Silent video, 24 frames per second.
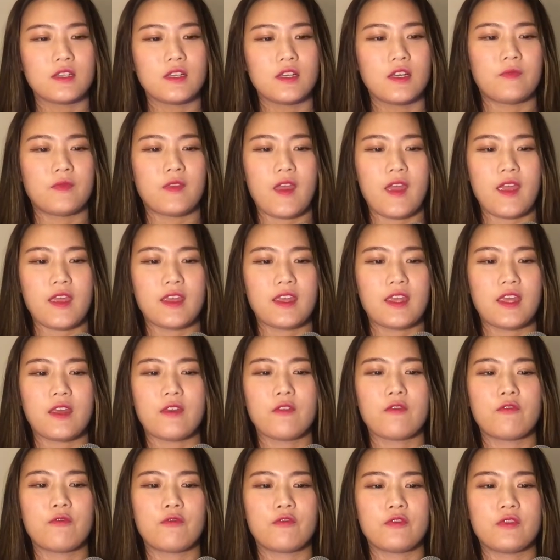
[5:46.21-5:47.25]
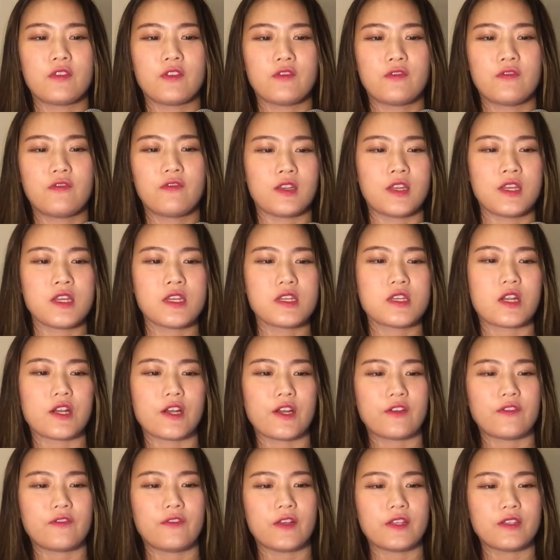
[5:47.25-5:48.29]
They give
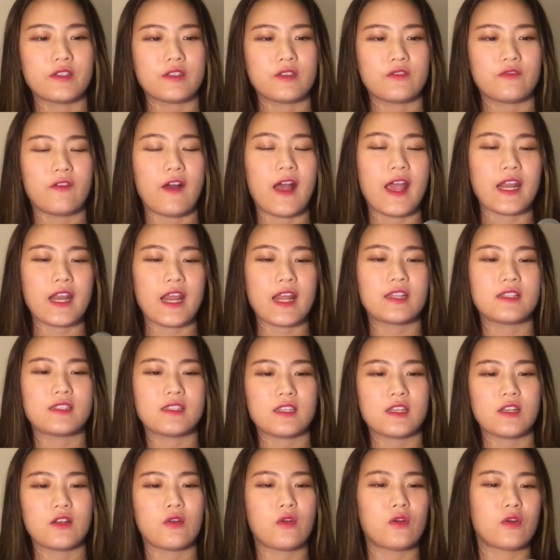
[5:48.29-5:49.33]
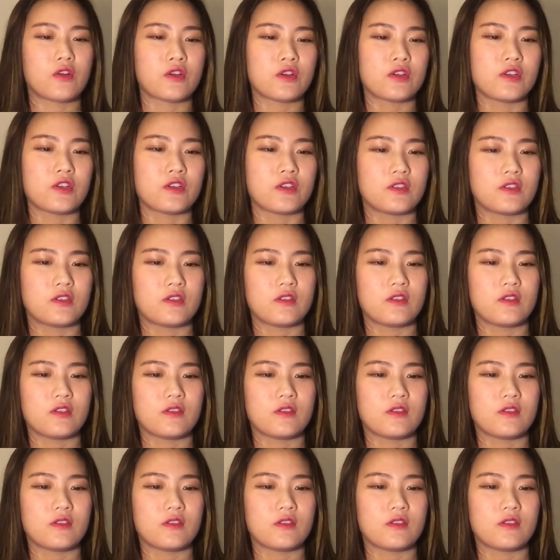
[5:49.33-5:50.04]
indirect financing or